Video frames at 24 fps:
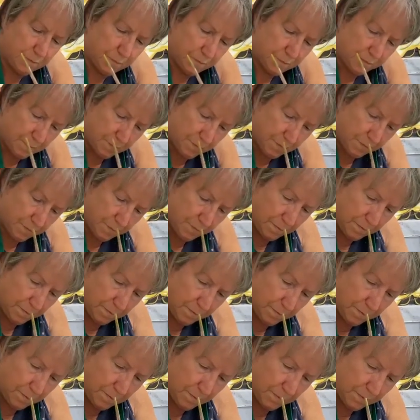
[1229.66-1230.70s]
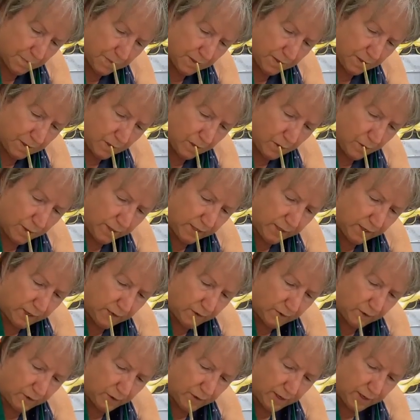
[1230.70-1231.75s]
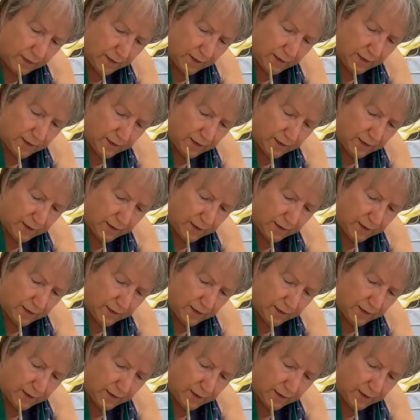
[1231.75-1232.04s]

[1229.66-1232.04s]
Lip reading: Everybody's stomach is always hungry,